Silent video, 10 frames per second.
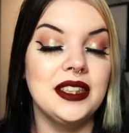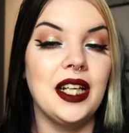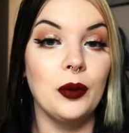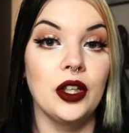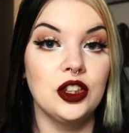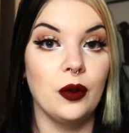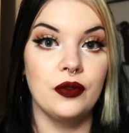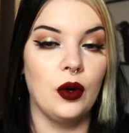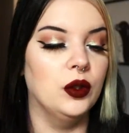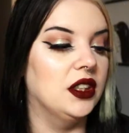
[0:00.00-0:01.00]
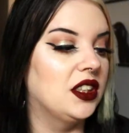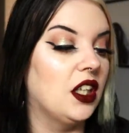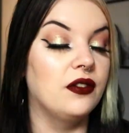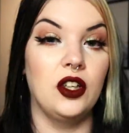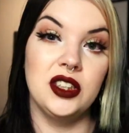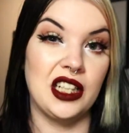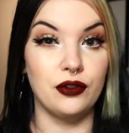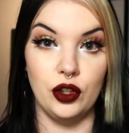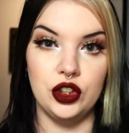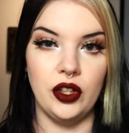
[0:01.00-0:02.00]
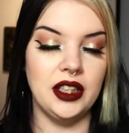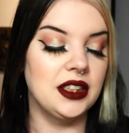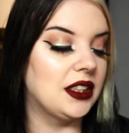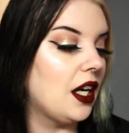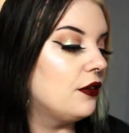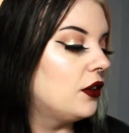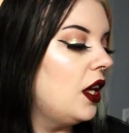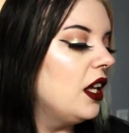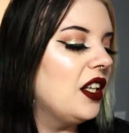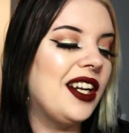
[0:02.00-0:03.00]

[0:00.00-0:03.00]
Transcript: I said we're going to start with frozen stuff first, like refrigerated stuff.